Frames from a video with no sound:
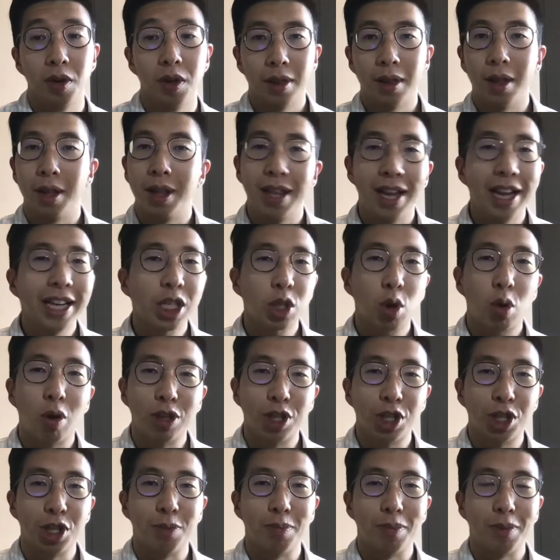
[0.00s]
The next
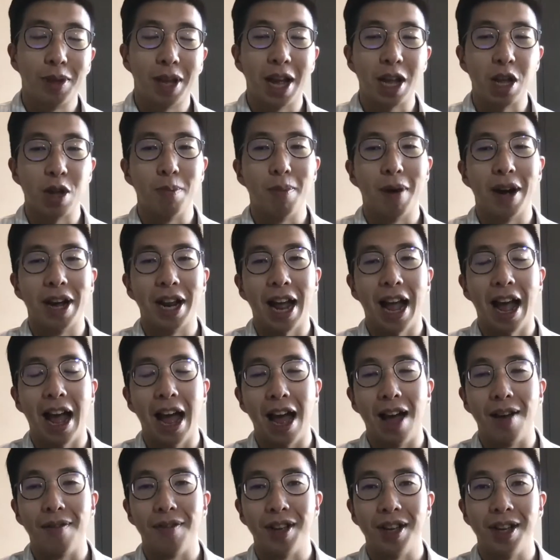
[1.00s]
question that you might
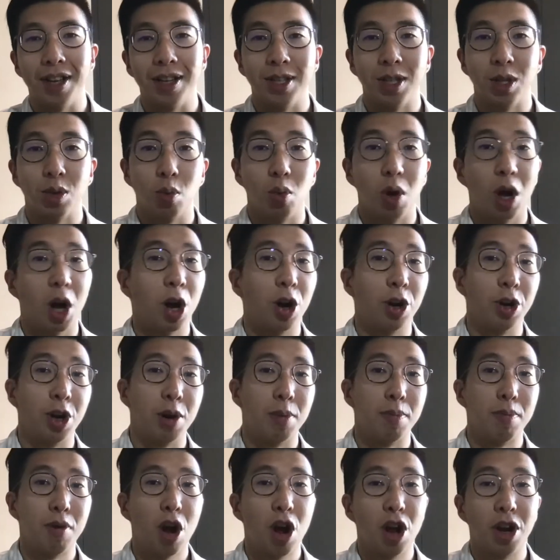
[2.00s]
have is, what are their
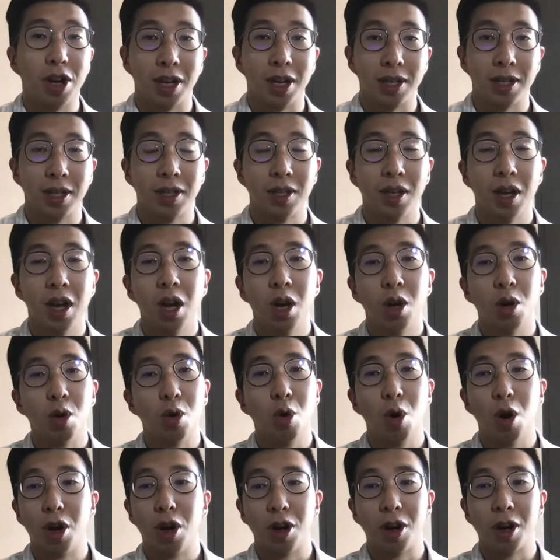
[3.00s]
products?
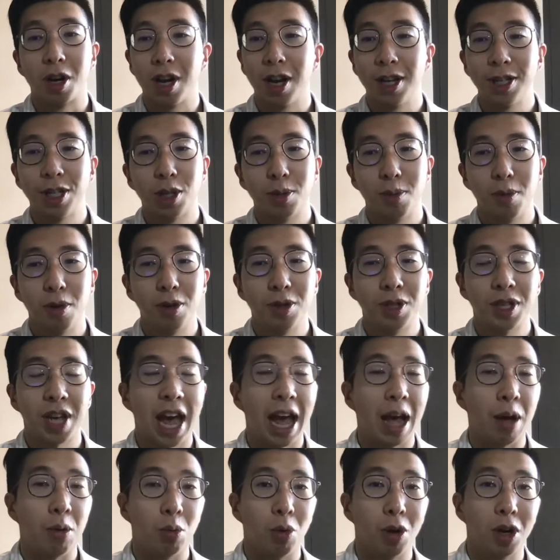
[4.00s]
Who are their customers,
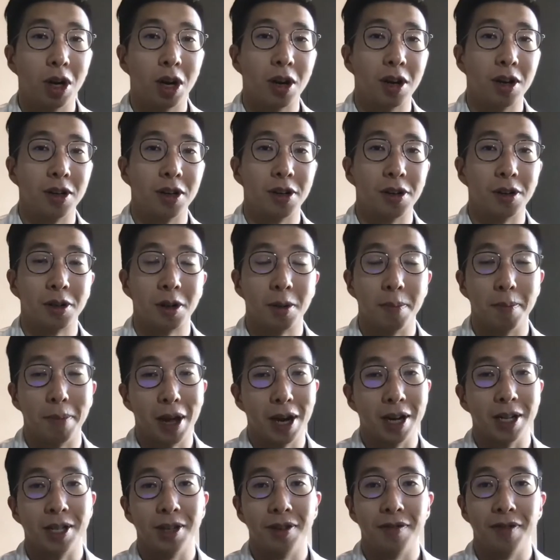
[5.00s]
and what are their
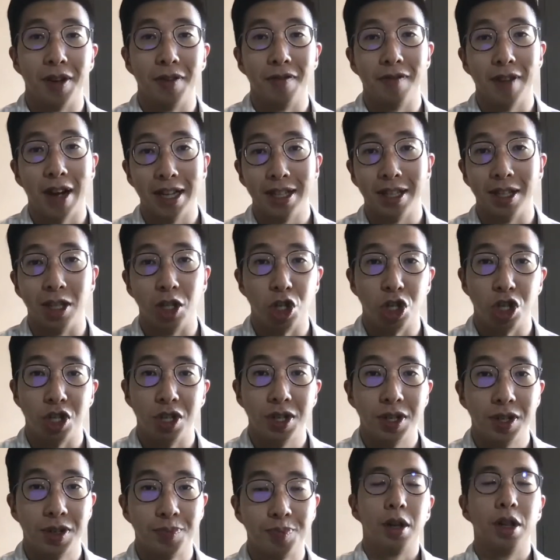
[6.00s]
competitive
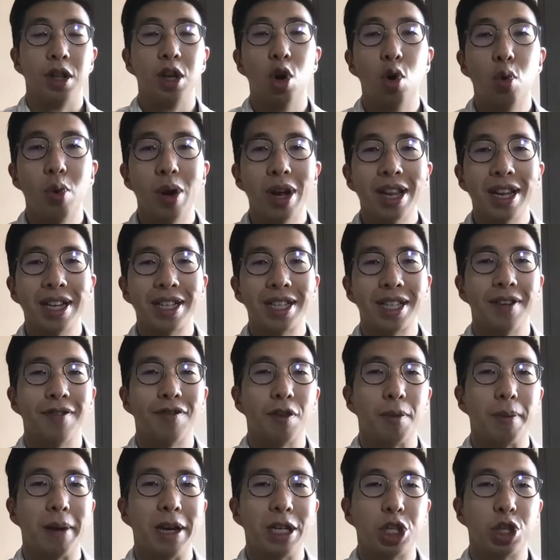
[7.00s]
advantages? Knowing this
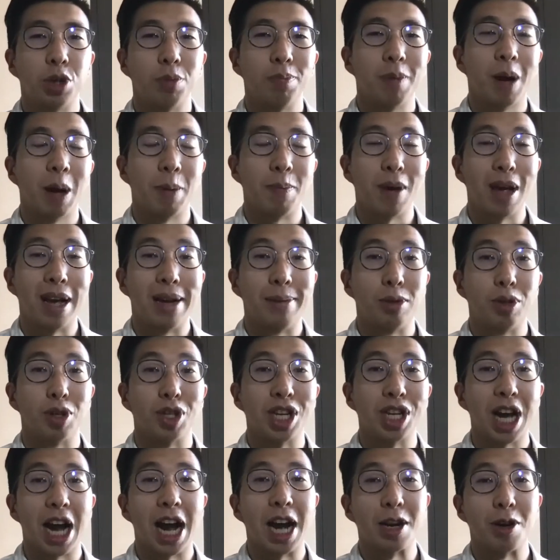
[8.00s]
information might be able to
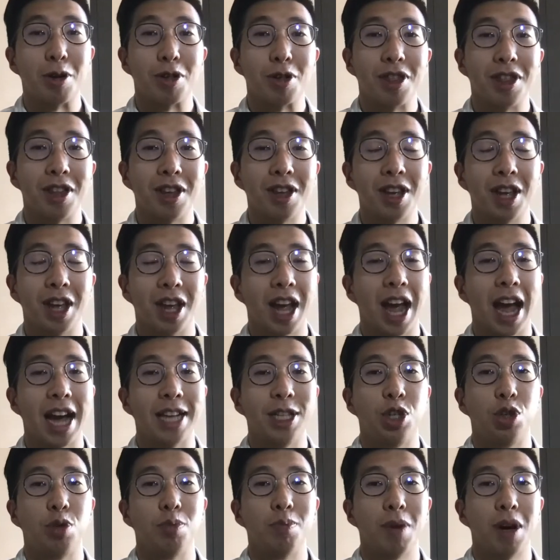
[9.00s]
guide your thinking,
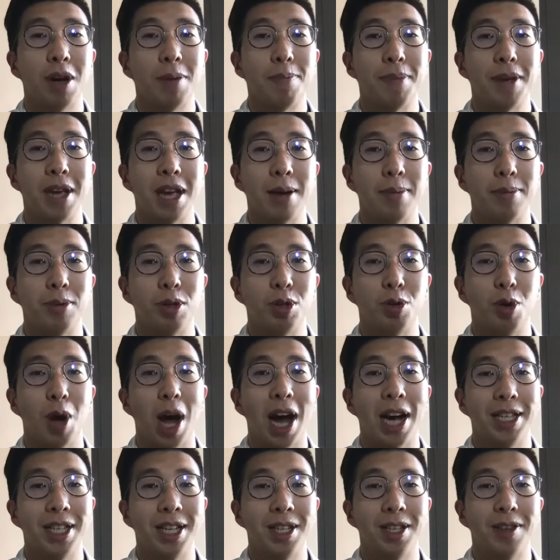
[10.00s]
as you might be able to
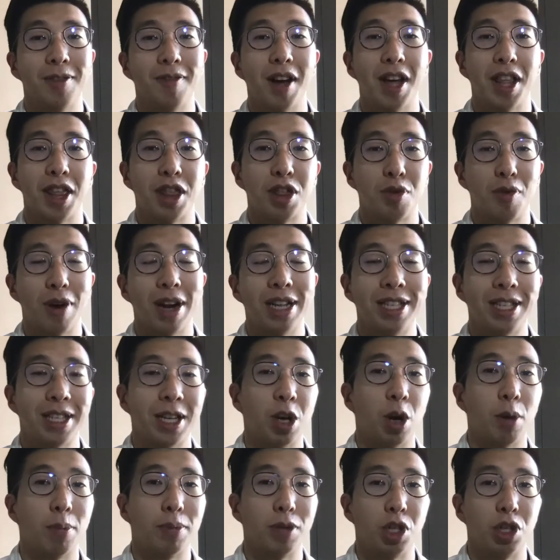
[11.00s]
identify threats and
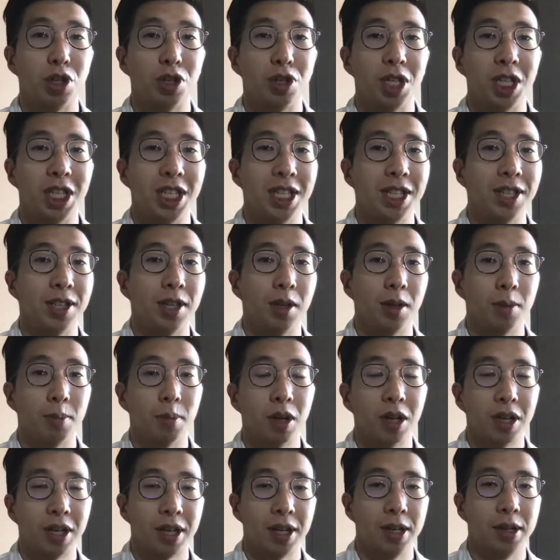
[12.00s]
opportunities in the
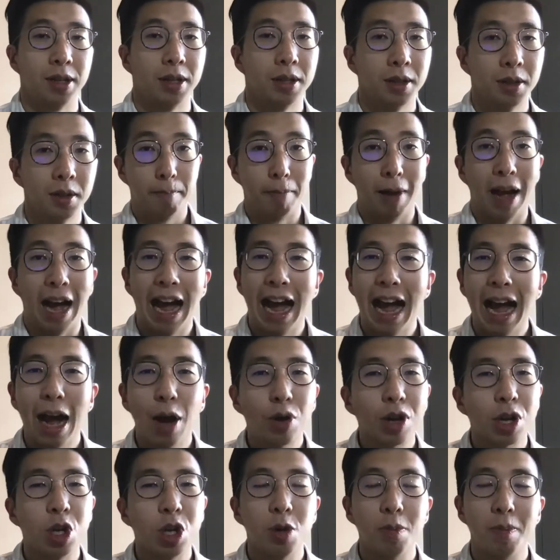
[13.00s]
market. But how
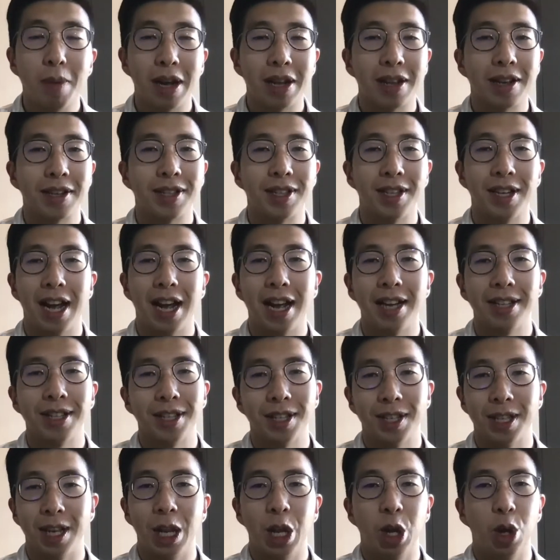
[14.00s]
can you make this
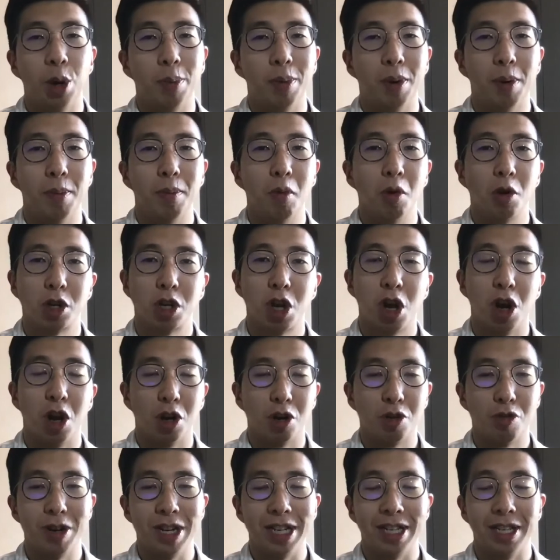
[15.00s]
analysis a little bit more
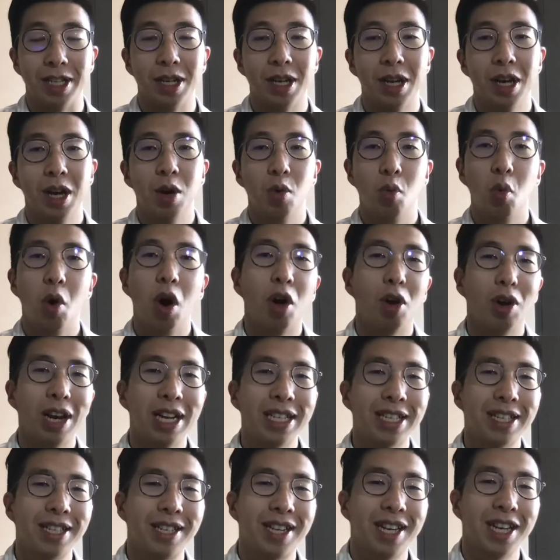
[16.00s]
concrete? Well,
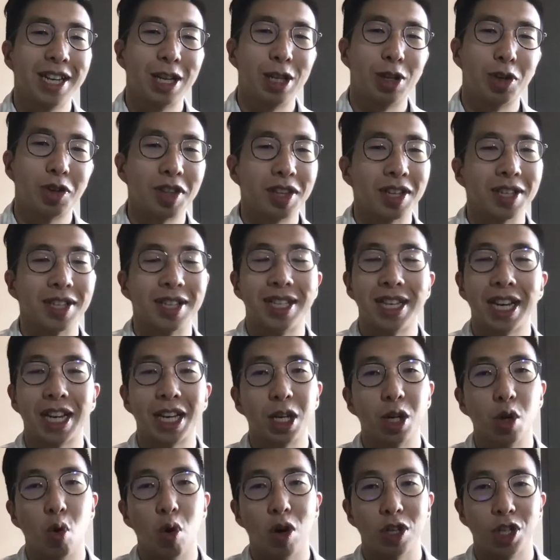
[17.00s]
let's take a look at the
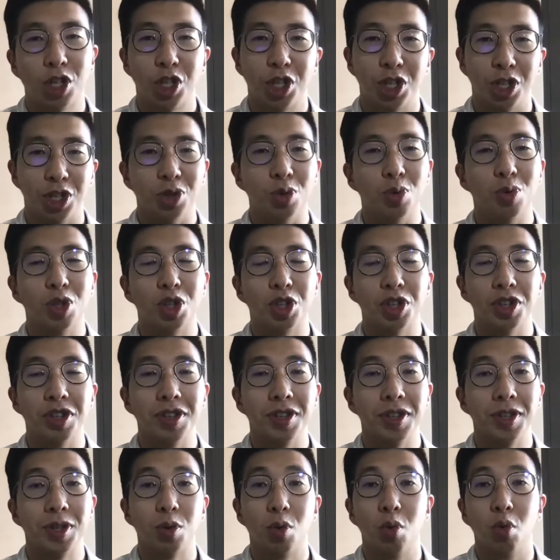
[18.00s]
second question, which
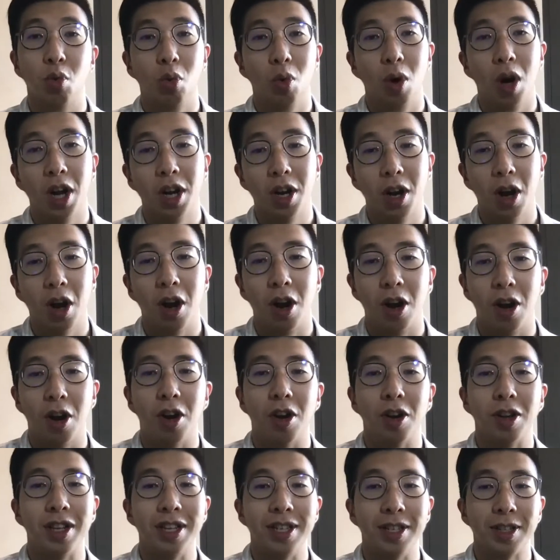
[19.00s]
is, what
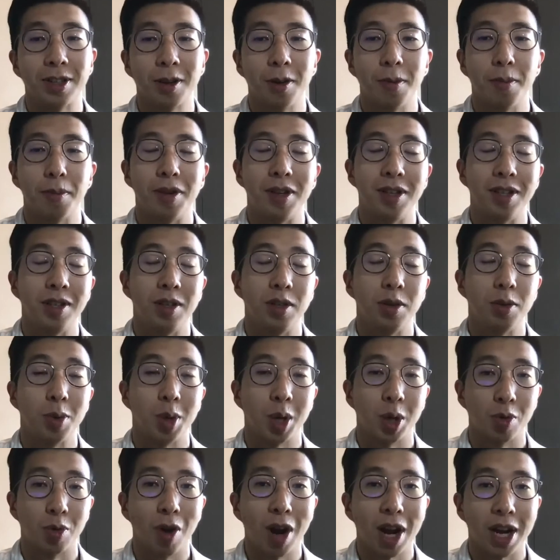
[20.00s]
are these companies
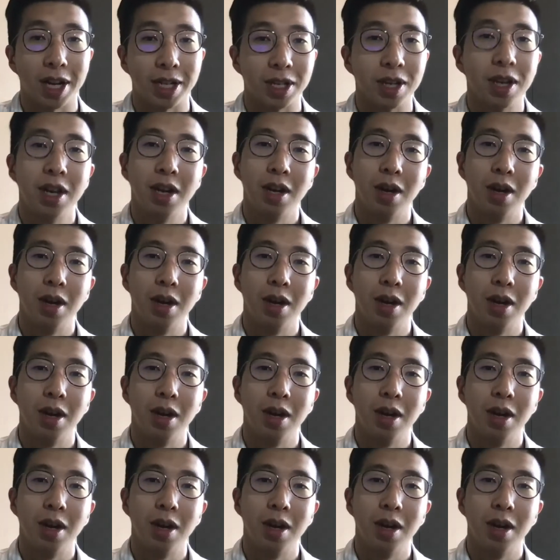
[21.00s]
doing right?